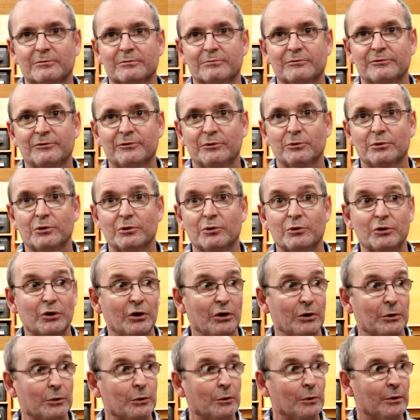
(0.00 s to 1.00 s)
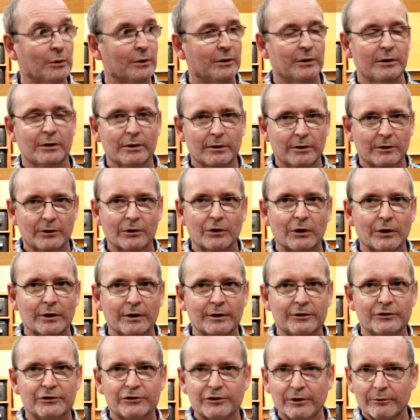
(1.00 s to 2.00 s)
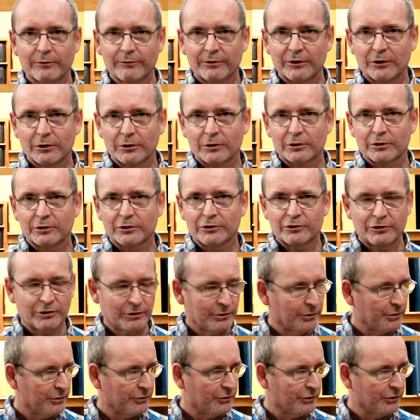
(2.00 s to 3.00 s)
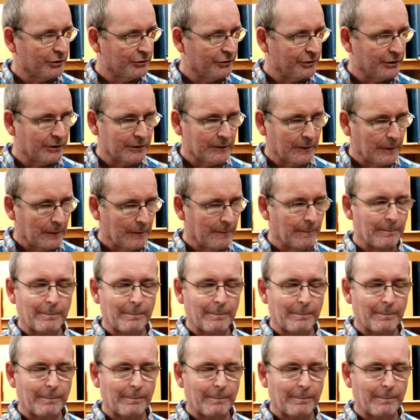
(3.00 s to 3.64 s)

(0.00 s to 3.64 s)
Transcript: Before you go, there's something I've got to show you just here.